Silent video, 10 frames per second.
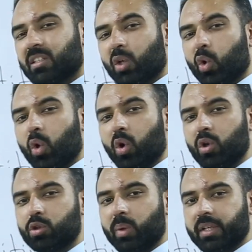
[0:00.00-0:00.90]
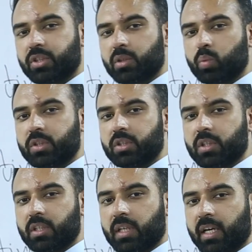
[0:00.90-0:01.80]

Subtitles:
is a call to action with certain